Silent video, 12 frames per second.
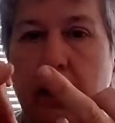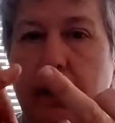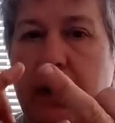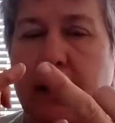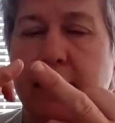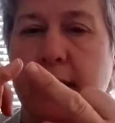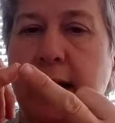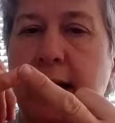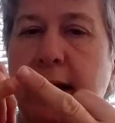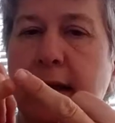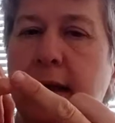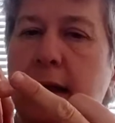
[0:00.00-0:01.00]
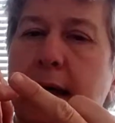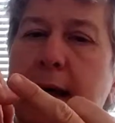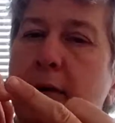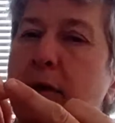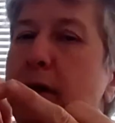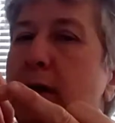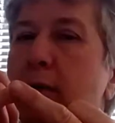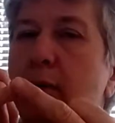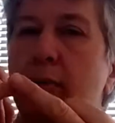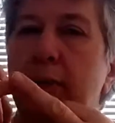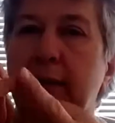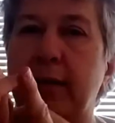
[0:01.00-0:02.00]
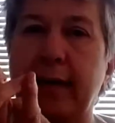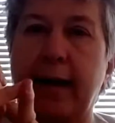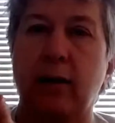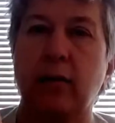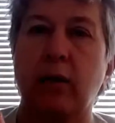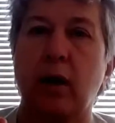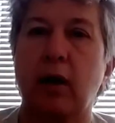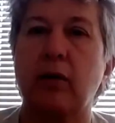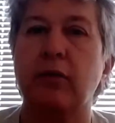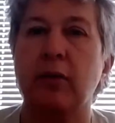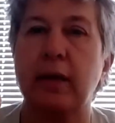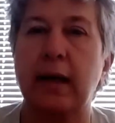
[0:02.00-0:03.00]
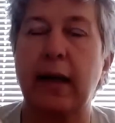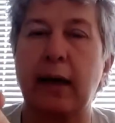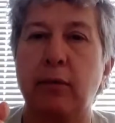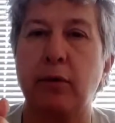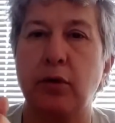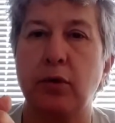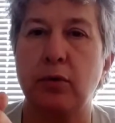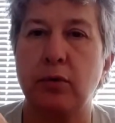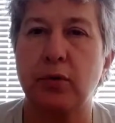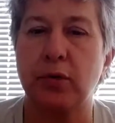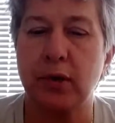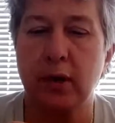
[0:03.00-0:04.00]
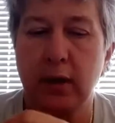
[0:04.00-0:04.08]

That's not counting the down cover that I would use.